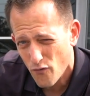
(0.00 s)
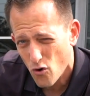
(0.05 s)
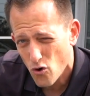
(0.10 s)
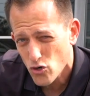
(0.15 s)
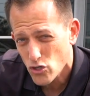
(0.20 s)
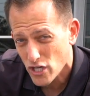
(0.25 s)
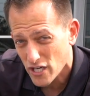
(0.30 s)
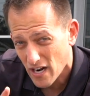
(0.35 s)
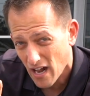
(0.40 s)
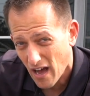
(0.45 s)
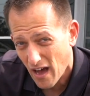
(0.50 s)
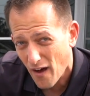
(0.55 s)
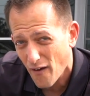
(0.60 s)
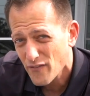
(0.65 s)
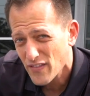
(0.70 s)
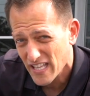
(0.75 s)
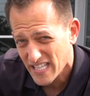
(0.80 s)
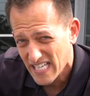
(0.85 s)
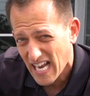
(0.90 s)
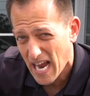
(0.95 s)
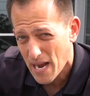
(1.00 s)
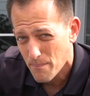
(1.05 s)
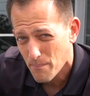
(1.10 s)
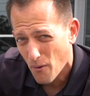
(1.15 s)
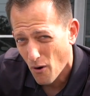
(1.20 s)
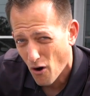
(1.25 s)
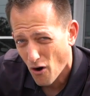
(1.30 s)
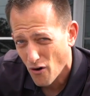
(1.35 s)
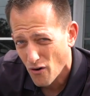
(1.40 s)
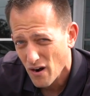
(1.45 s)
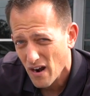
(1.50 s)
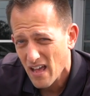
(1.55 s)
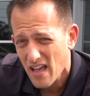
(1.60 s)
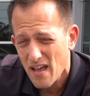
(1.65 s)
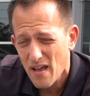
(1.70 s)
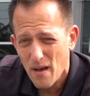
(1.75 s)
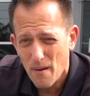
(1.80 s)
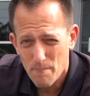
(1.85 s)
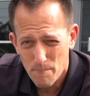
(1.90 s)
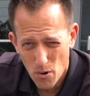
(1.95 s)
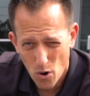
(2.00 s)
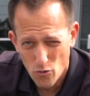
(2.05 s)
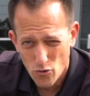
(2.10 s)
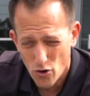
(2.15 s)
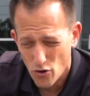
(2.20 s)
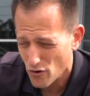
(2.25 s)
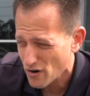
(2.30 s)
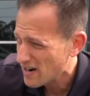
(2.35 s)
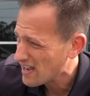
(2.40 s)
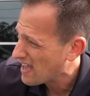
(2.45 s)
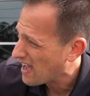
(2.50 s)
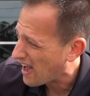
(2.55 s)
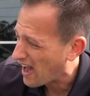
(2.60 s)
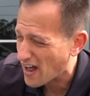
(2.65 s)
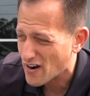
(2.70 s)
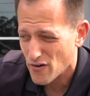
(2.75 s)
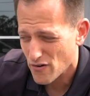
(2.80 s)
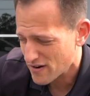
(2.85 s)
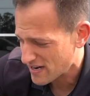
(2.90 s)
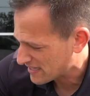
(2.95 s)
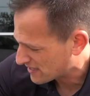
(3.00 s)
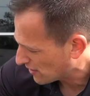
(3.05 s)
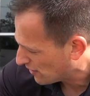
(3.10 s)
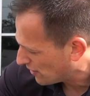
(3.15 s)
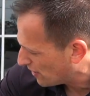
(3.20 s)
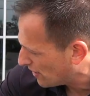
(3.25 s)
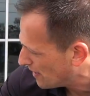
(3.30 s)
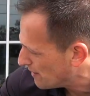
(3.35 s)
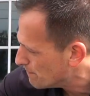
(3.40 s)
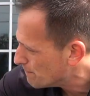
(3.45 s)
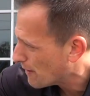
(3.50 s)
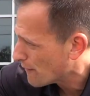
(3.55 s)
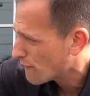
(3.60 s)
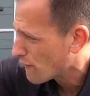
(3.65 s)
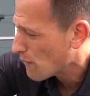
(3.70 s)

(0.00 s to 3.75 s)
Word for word: version of the Type R motor underneath the hood. But